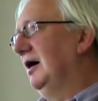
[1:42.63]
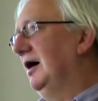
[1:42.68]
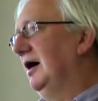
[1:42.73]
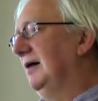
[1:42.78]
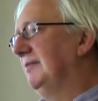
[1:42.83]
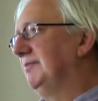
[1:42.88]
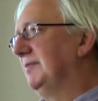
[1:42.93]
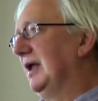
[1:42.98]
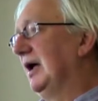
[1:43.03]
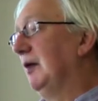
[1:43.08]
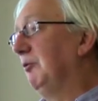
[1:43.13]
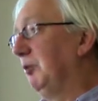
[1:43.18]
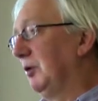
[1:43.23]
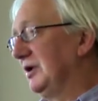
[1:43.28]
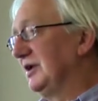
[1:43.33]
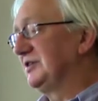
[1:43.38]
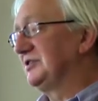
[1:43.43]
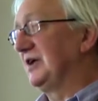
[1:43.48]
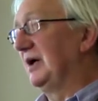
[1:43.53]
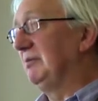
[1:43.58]
And
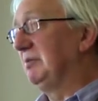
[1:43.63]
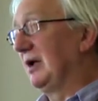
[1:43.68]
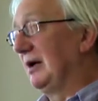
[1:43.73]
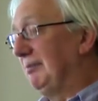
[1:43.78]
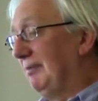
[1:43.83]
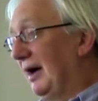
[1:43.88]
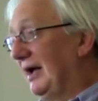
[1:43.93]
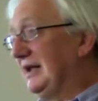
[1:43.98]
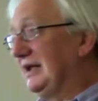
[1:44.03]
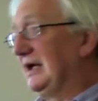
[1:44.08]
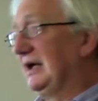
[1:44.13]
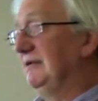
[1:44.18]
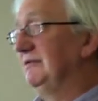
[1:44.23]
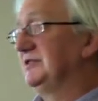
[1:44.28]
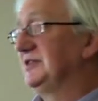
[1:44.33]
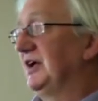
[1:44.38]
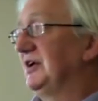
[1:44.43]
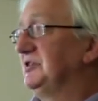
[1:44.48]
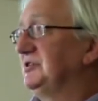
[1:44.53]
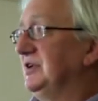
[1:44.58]
one example I might give
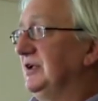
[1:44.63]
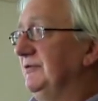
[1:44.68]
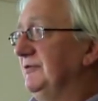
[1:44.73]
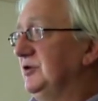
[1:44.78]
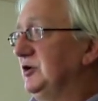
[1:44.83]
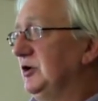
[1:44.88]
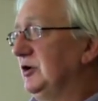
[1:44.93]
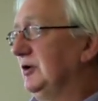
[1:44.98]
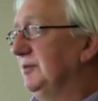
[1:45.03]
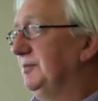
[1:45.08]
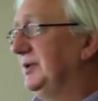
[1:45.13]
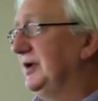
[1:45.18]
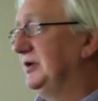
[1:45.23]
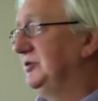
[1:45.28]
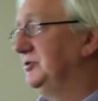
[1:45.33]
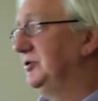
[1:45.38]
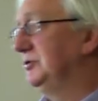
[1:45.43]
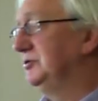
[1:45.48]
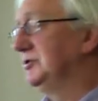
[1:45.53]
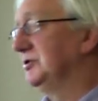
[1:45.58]
is actually the
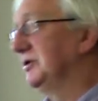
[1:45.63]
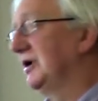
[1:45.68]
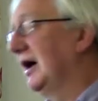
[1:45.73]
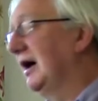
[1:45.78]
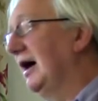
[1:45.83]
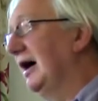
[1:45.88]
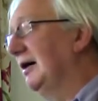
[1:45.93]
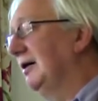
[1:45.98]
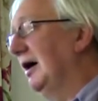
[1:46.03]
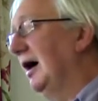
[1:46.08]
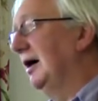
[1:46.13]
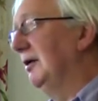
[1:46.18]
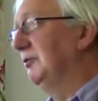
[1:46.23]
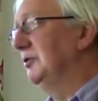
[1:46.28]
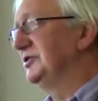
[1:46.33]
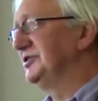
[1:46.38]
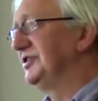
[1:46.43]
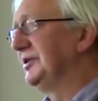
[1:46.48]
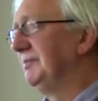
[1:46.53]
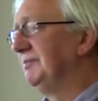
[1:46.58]
European Union. I
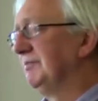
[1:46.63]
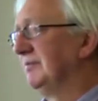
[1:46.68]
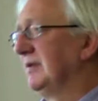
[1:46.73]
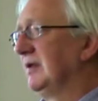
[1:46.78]
was